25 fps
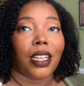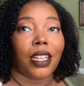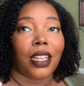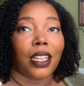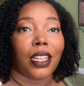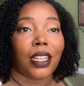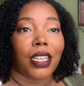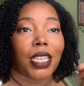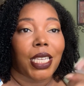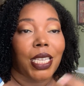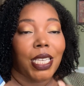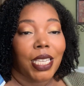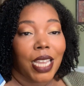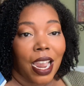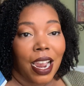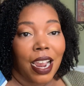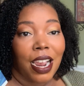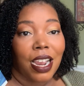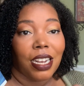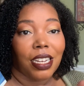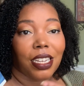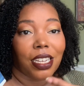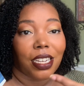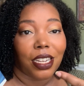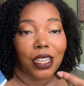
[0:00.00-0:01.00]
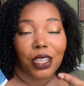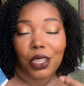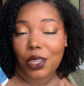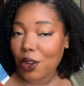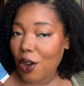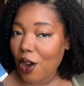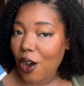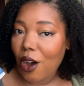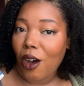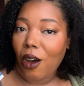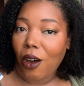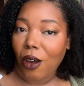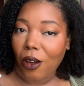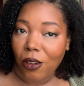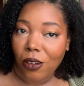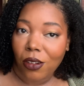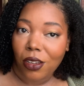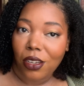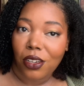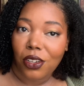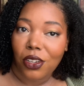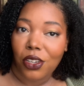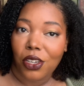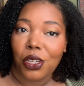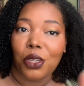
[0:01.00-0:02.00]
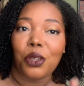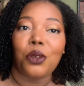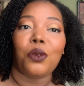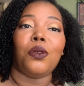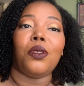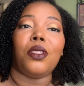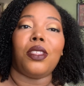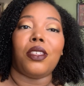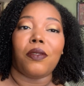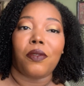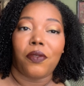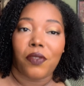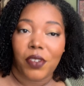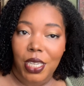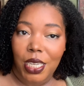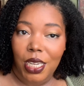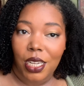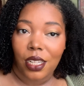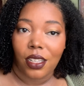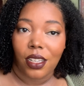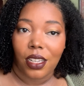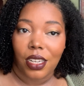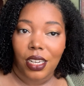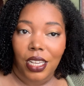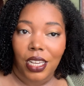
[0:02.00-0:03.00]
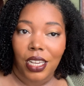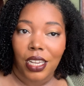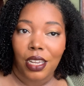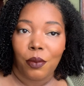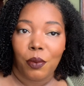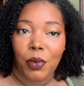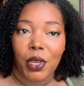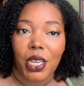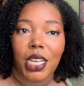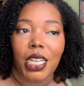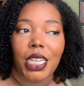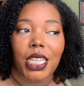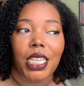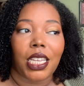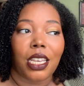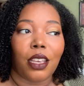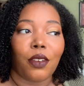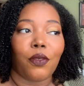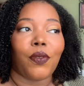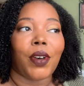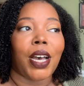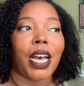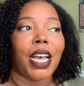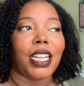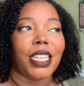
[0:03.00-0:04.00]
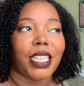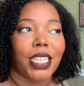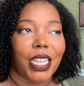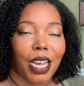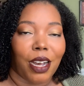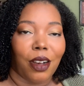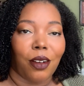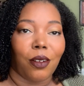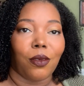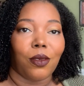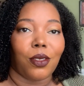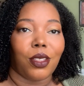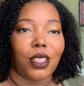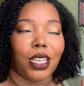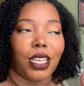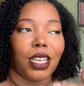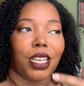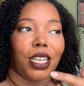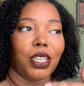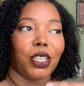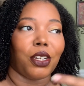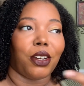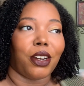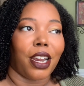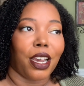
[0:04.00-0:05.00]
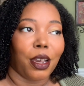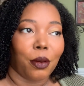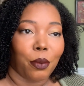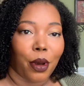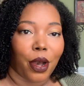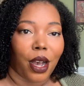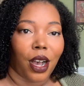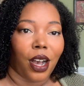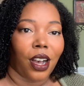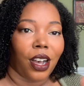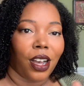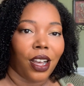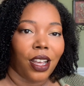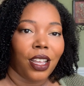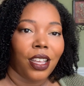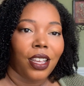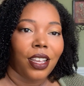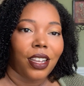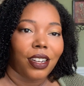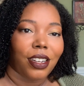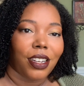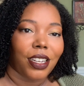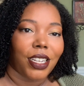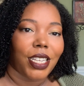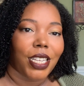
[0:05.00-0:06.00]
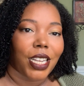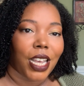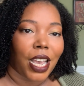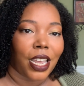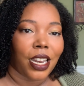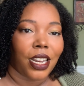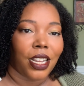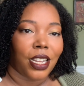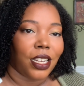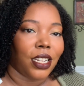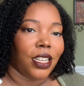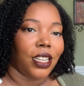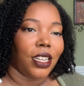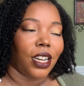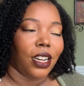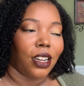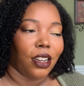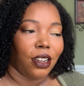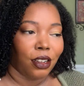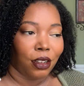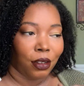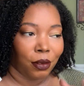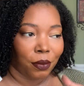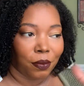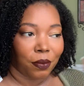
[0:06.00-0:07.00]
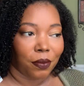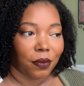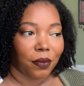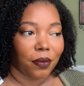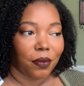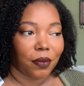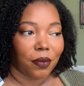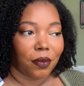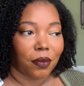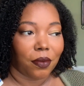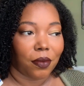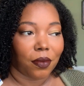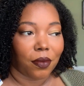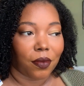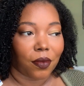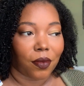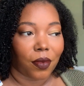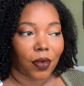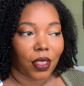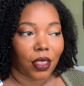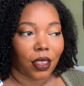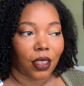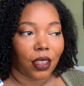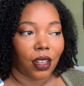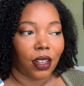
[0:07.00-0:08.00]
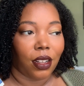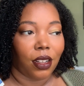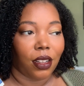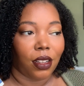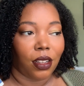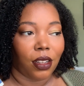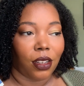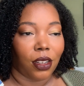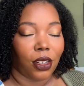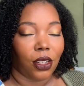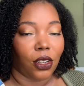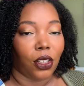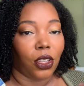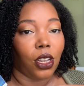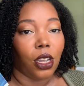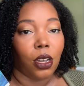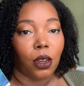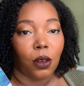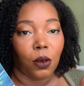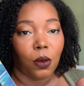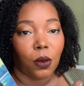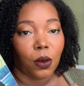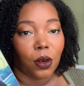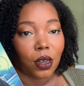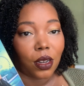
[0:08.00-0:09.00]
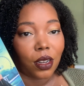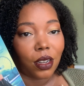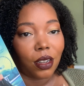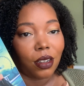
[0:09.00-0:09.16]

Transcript: Saint is called to the facility because he finds out that his grandpa decided to load